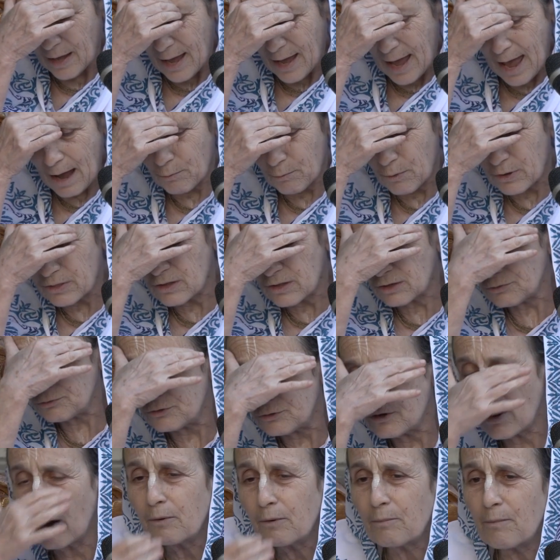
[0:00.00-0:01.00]
And when
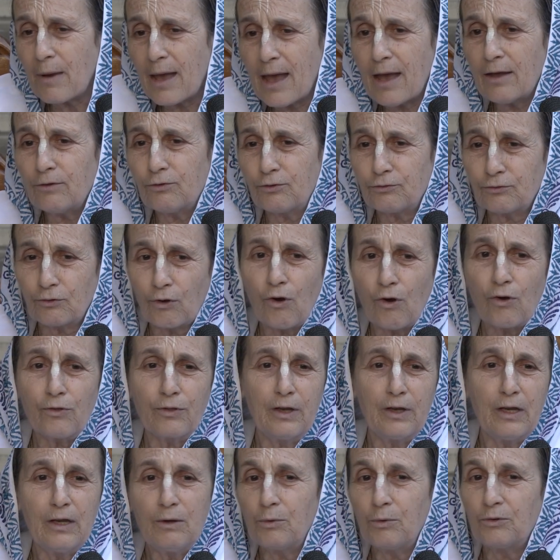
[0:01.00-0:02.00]
this young man saw
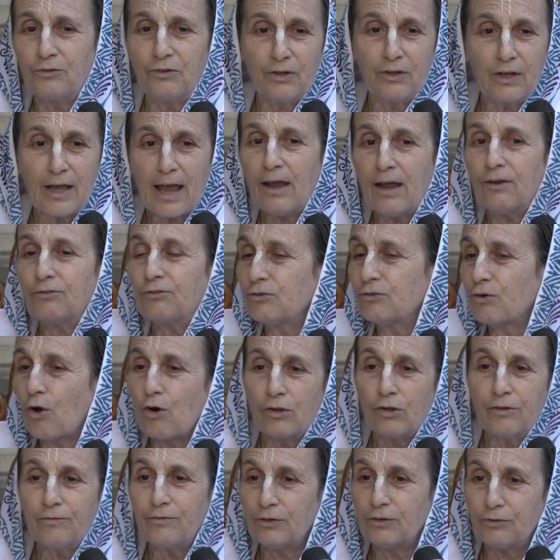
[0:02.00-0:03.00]
that he was engaged in
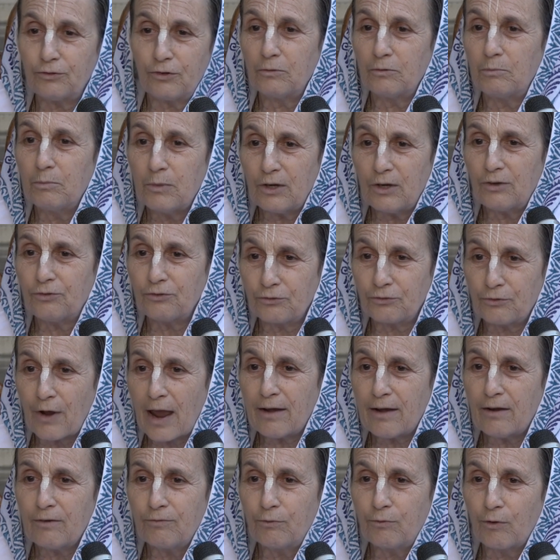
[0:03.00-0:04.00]
all of this
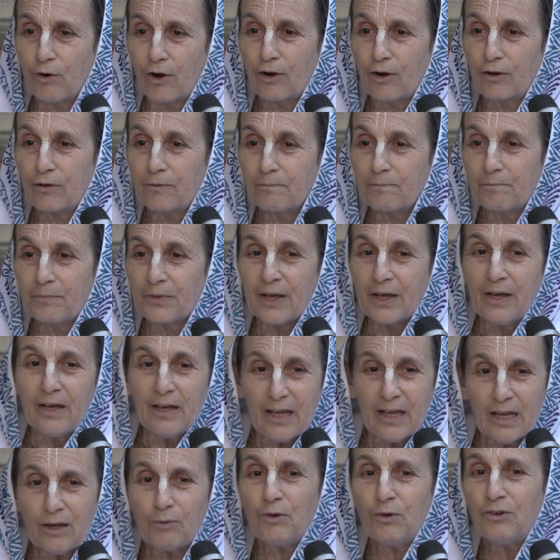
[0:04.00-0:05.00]
administrative work,
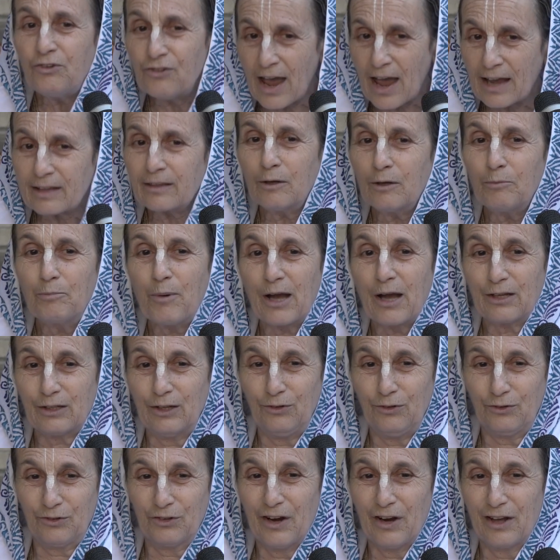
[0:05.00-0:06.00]
he rejected
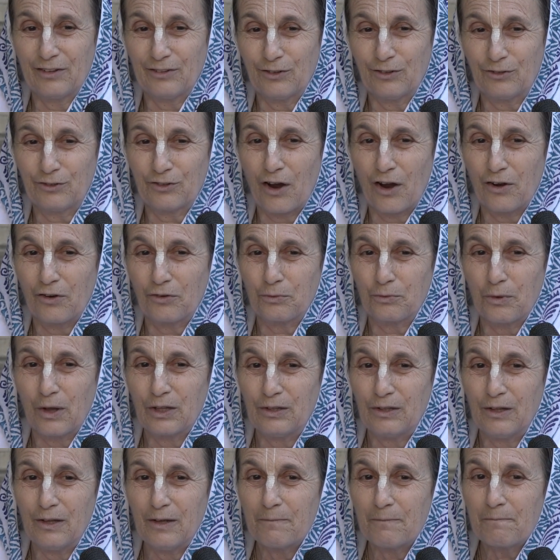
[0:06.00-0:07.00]
Bhakti Siddhanta
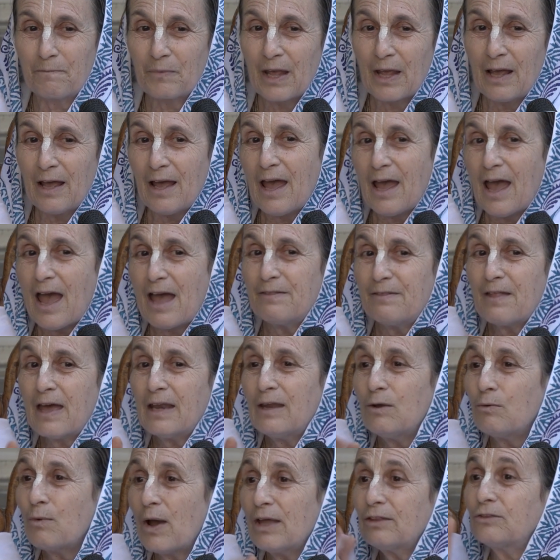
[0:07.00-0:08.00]
Saraswati. And then
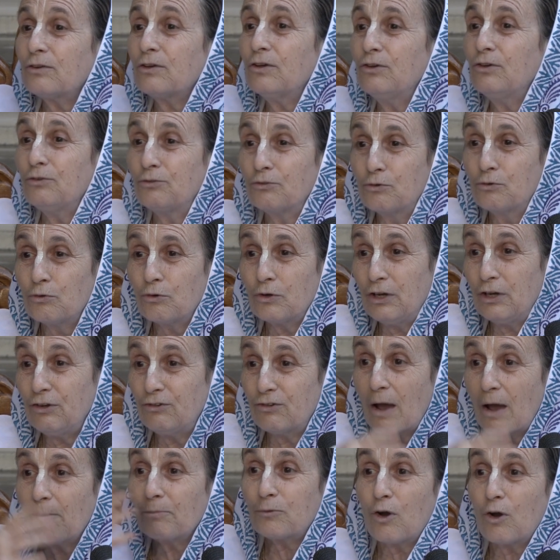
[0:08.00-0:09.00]
he
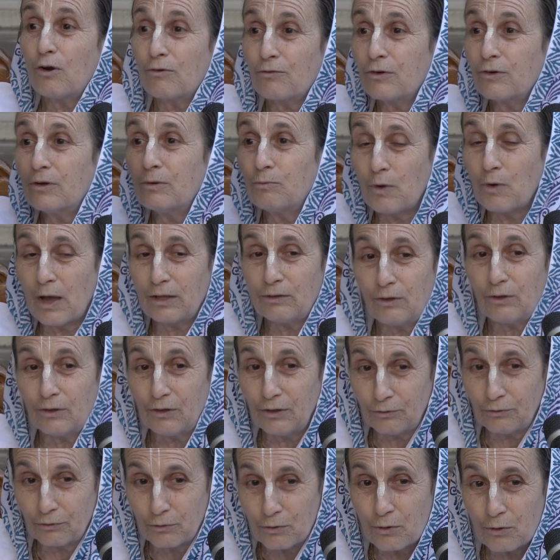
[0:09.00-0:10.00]
jumped over him, went to
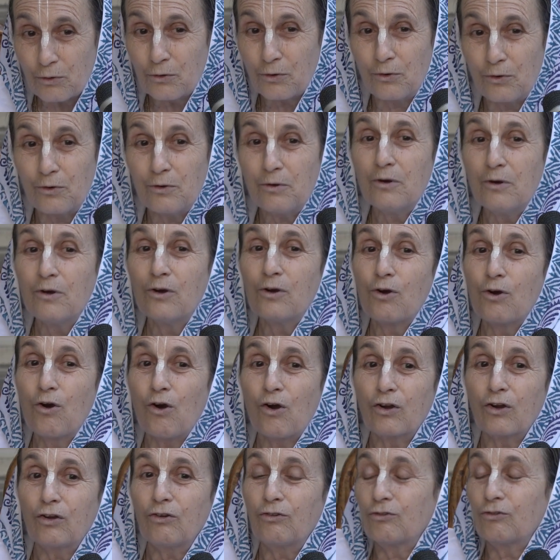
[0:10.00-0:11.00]
his guru,
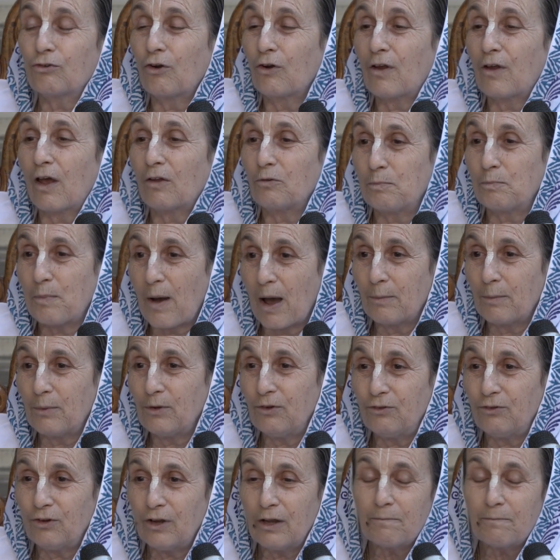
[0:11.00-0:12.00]
Gorkhishor Das
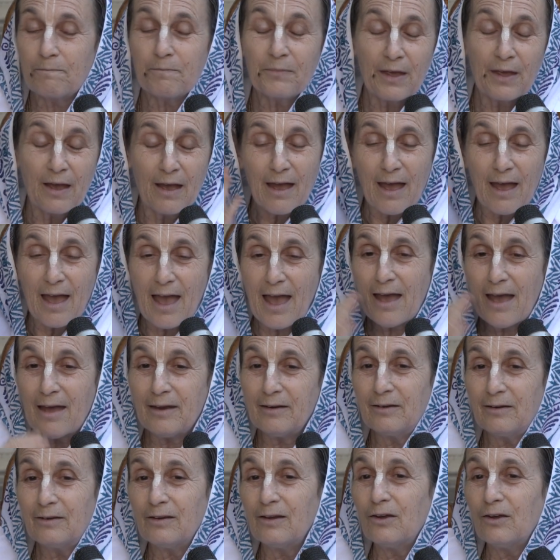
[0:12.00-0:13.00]
Babaji,
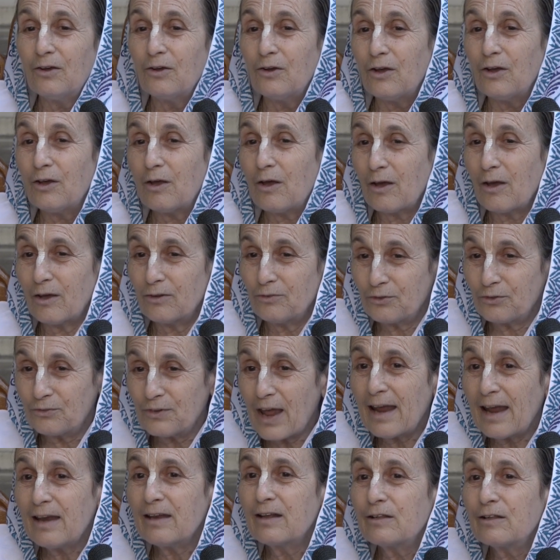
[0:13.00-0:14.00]
and
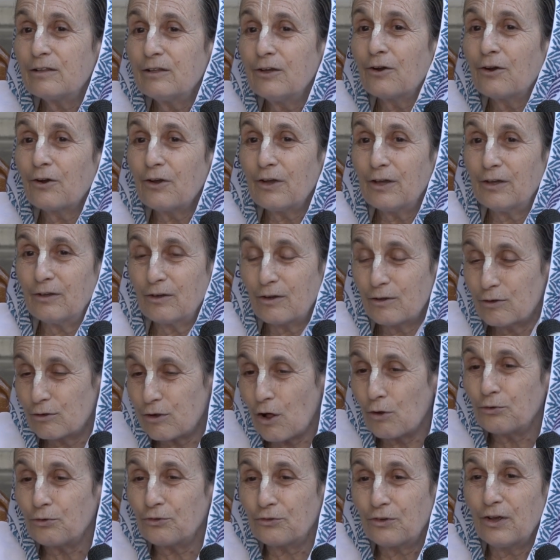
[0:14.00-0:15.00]
stayed
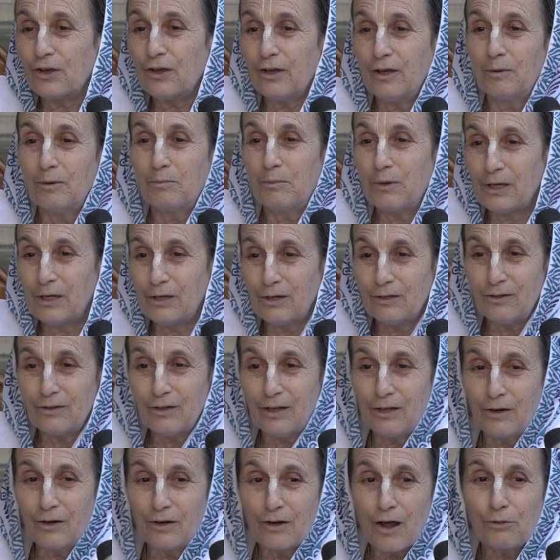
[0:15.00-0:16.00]
close to him
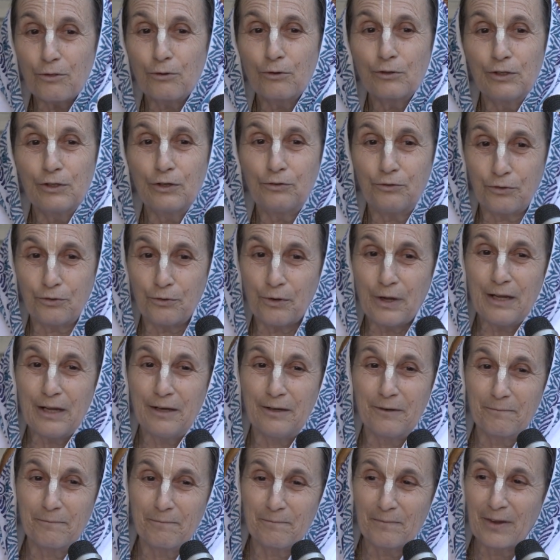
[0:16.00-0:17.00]
in another
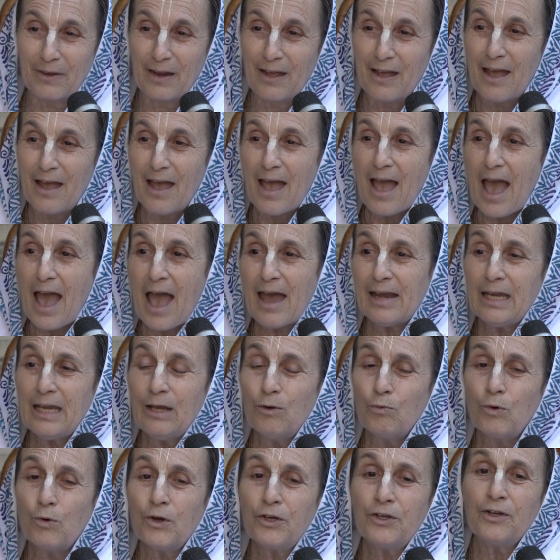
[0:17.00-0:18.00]
latrine. And
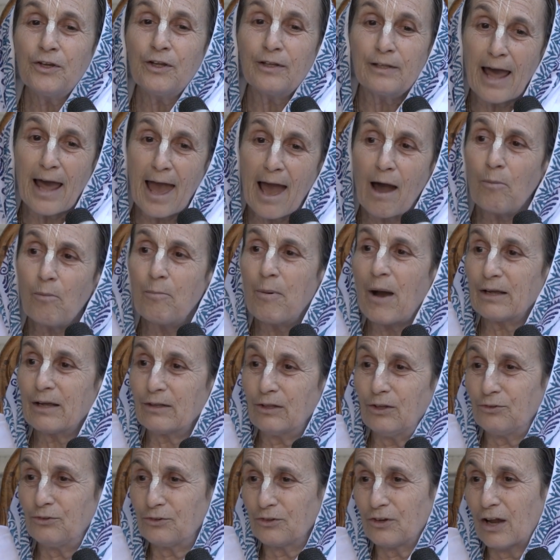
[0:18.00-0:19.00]
he wouldn't allow
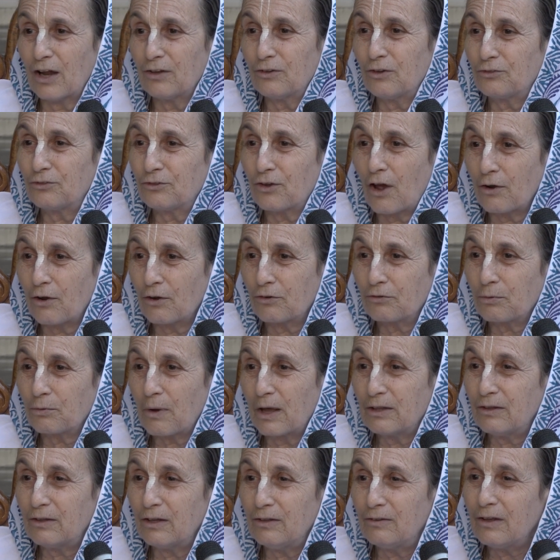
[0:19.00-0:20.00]
Bhakti Siddhanta
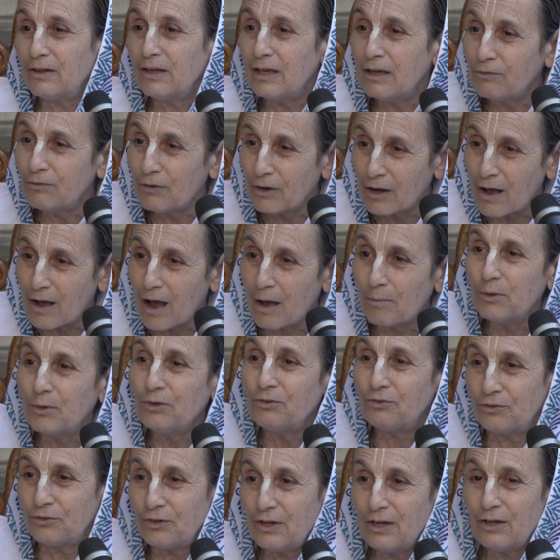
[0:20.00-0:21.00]
Saraswati to even come
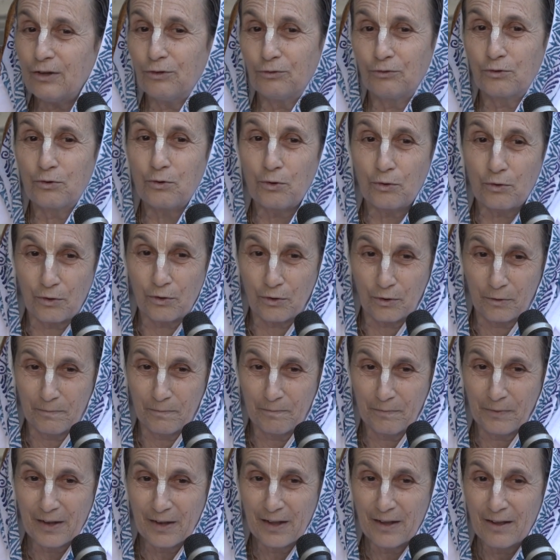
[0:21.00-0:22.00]
and see his guru.
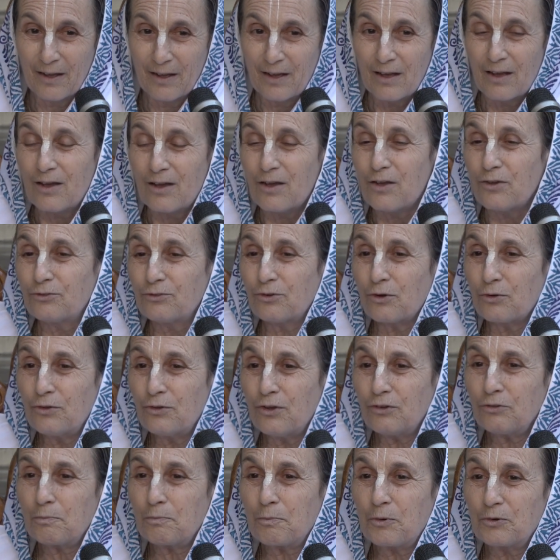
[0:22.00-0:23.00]
So
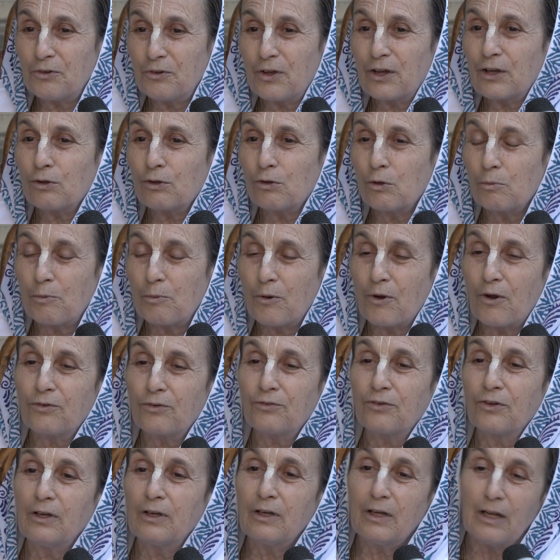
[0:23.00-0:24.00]
this particular
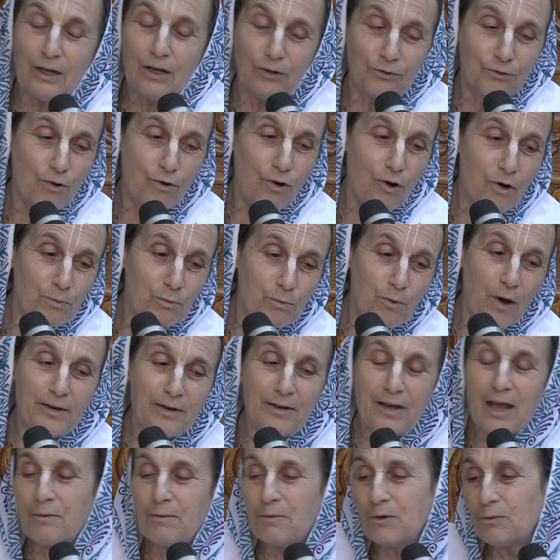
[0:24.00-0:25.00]
person, he's called
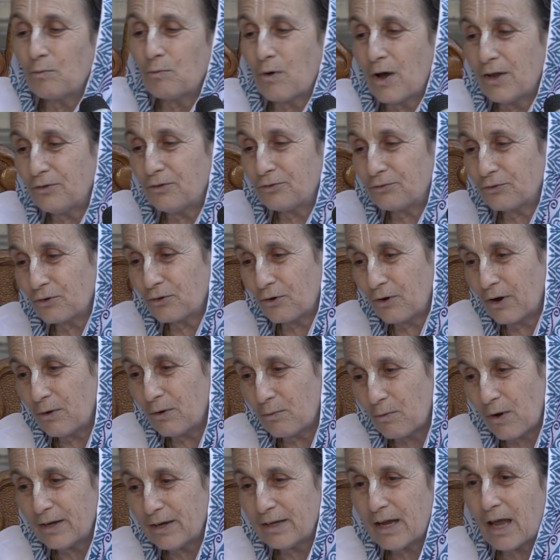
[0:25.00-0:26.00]
one name in one story,
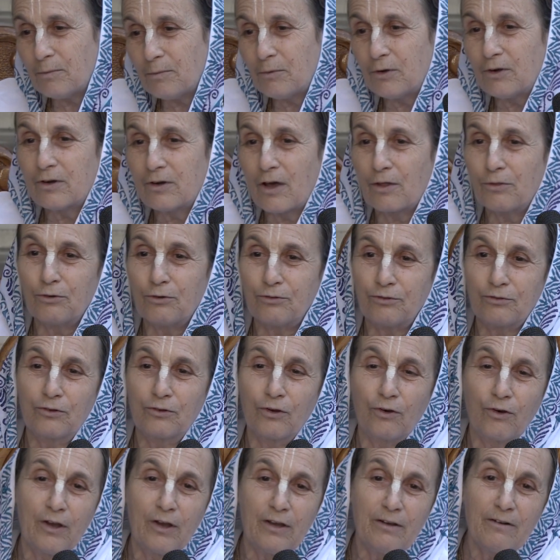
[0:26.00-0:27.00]
one name in another
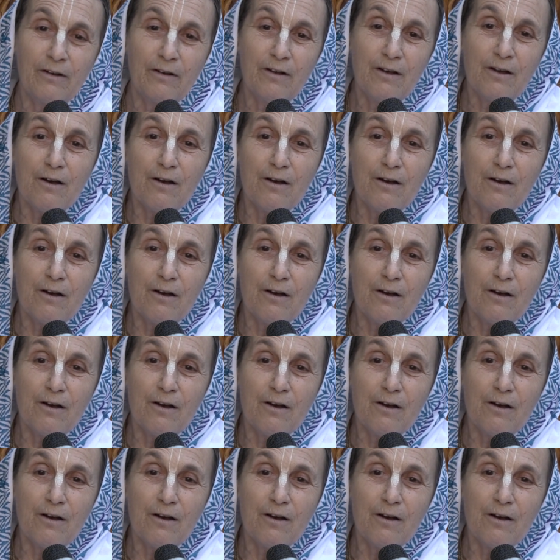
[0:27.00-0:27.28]
story.